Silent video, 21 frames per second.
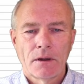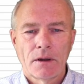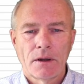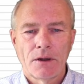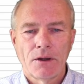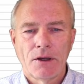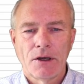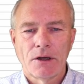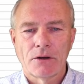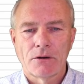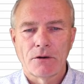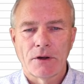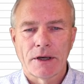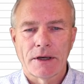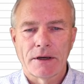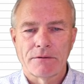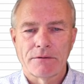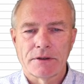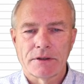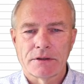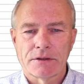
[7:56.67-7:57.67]
And here you
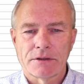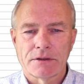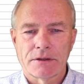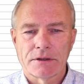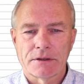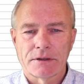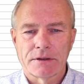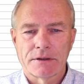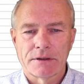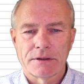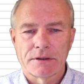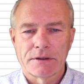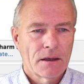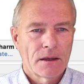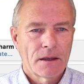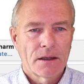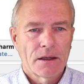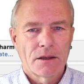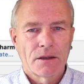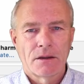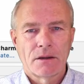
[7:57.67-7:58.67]
have this.
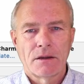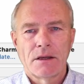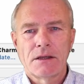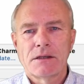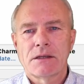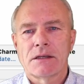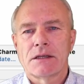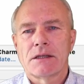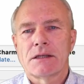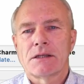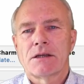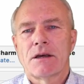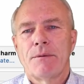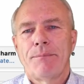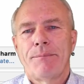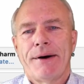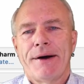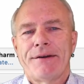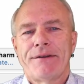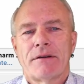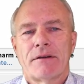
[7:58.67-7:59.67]
This is a
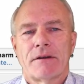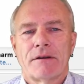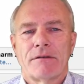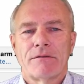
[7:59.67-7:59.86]
Python